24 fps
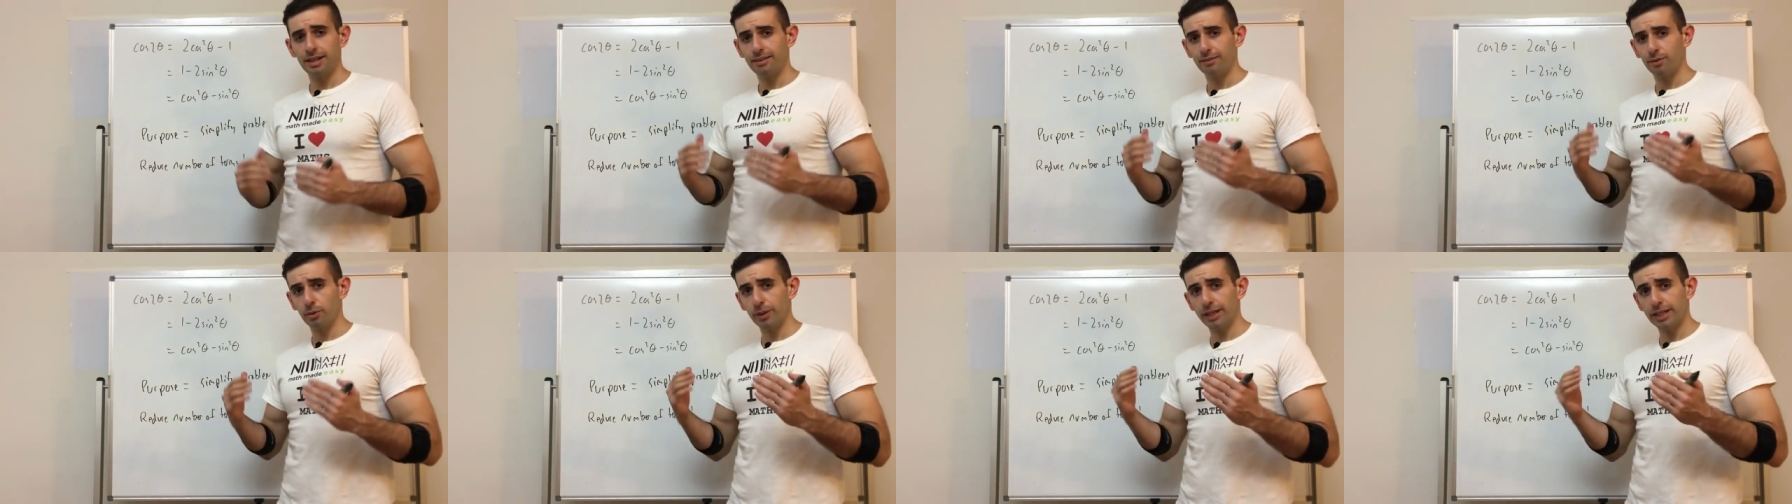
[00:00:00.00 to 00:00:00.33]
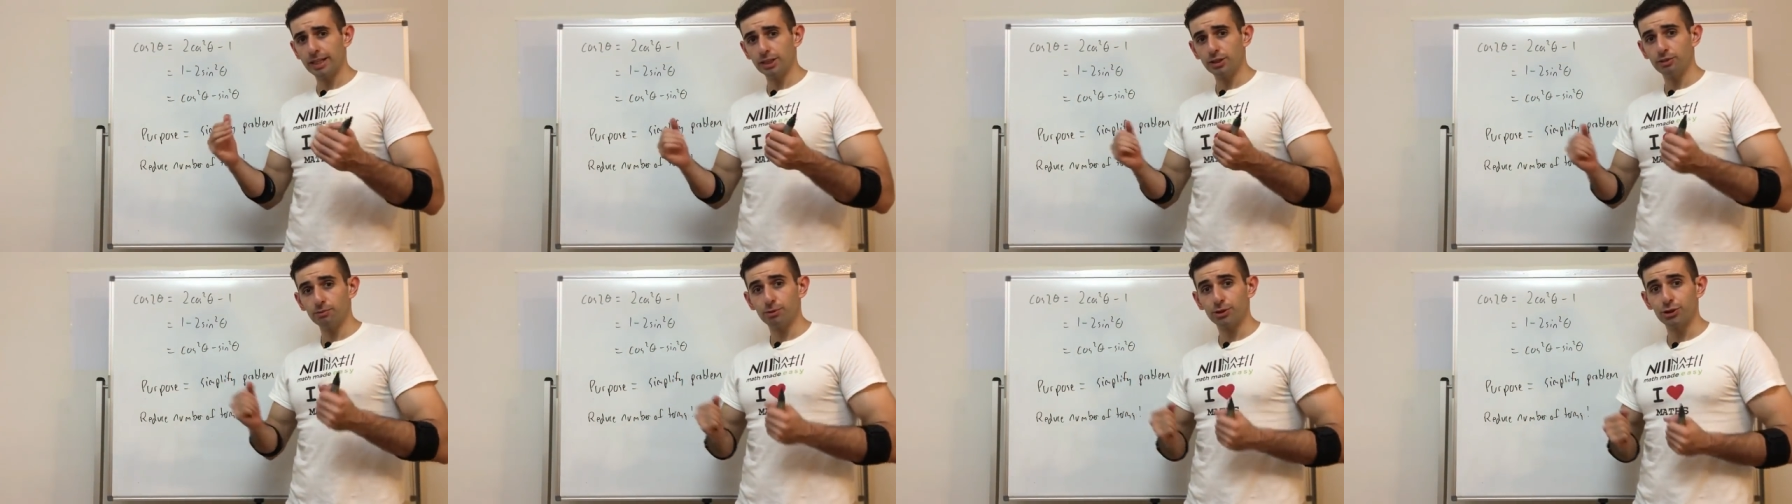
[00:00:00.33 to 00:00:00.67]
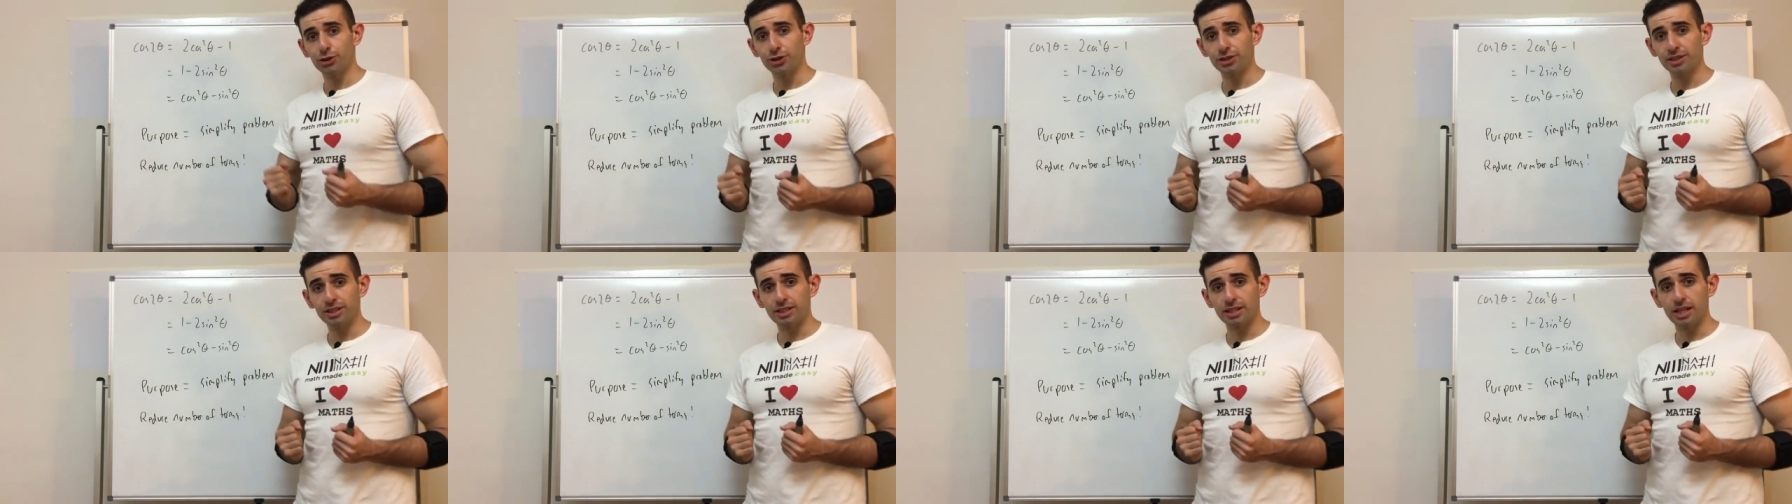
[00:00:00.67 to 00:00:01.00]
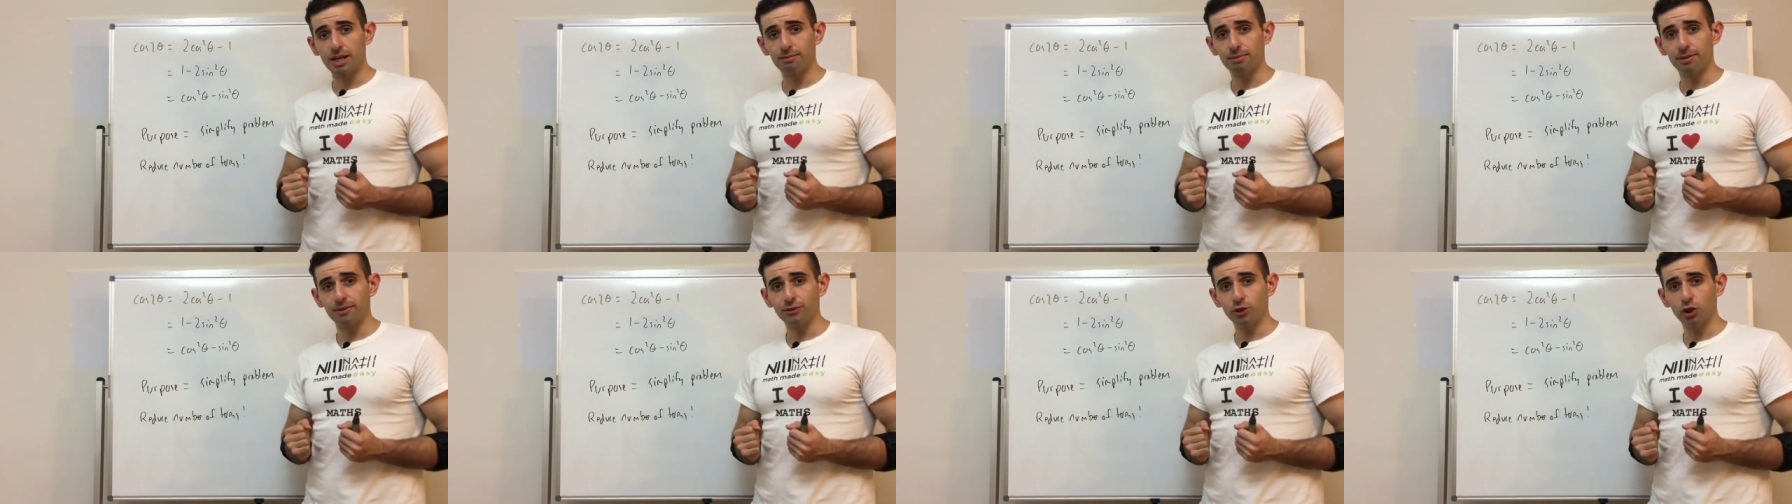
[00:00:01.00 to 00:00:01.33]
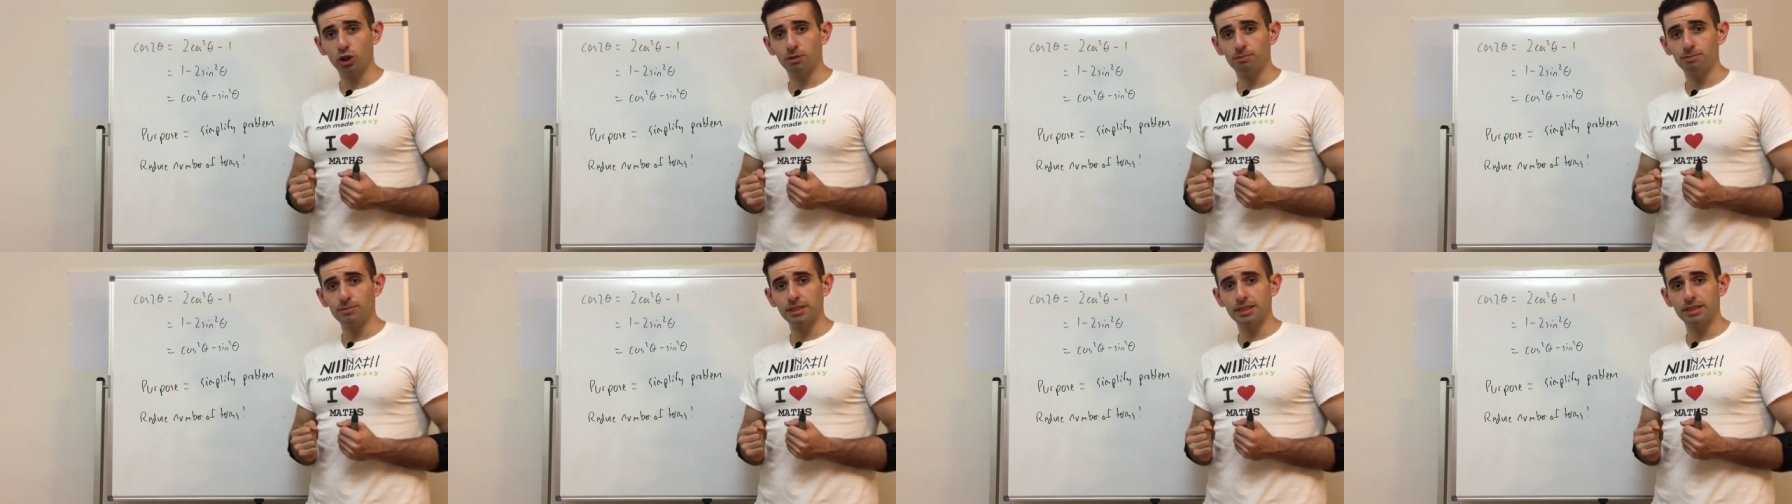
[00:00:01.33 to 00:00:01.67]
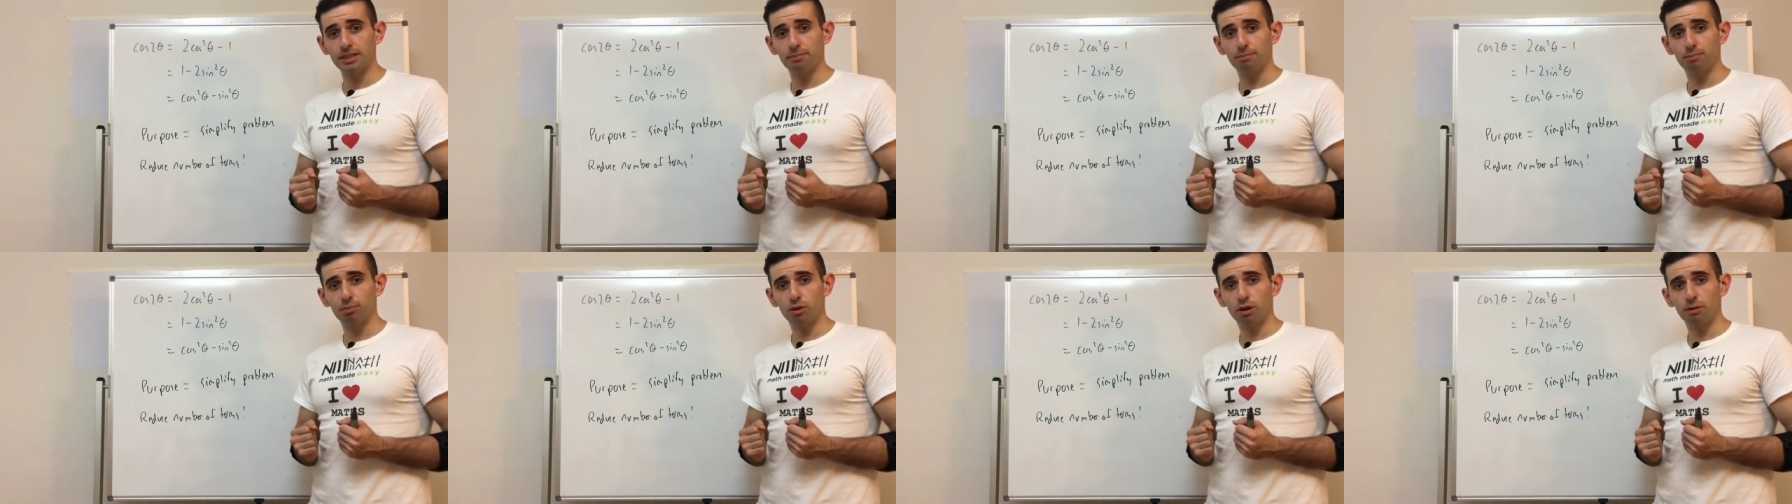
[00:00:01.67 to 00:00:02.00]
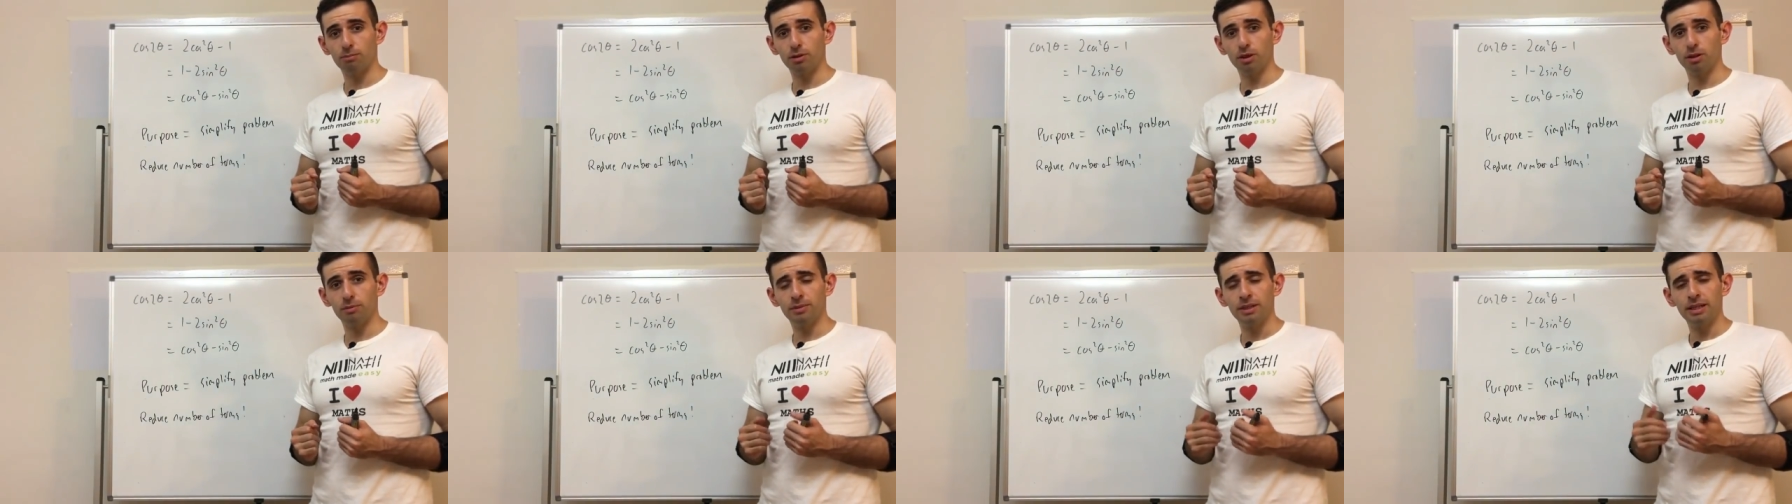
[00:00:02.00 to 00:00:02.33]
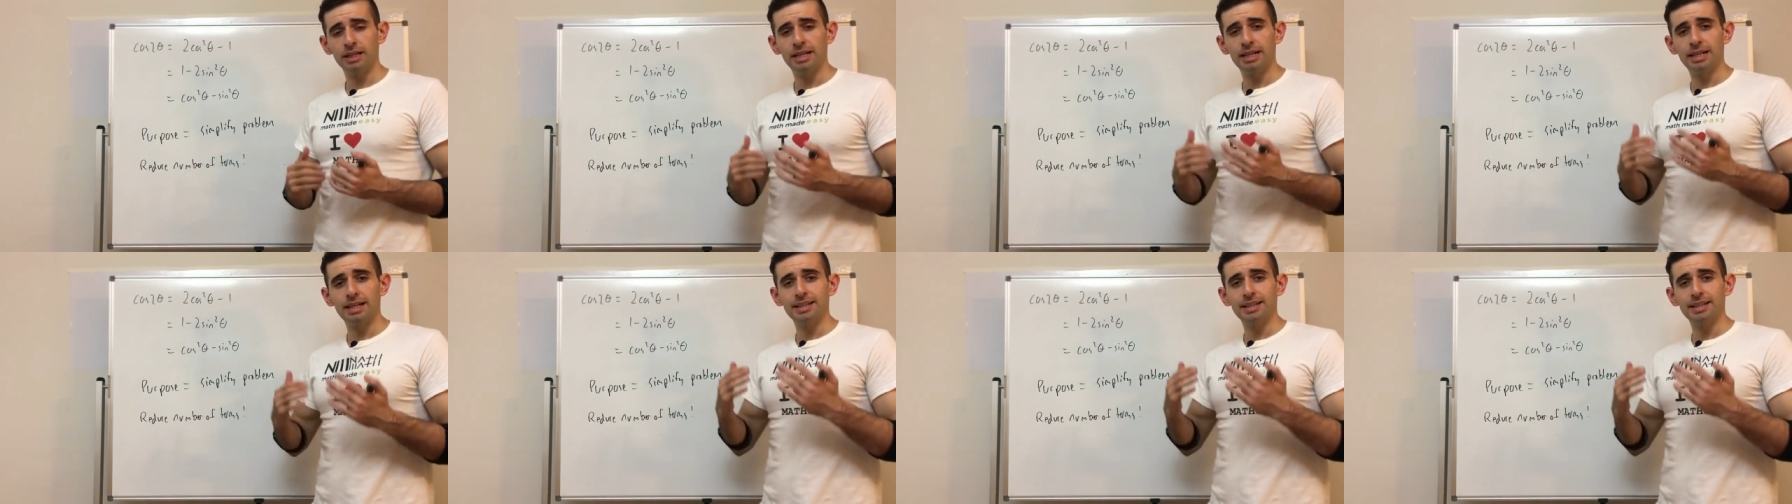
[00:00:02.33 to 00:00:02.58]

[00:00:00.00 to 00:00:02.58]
So we can reduce the number of terms in a problem.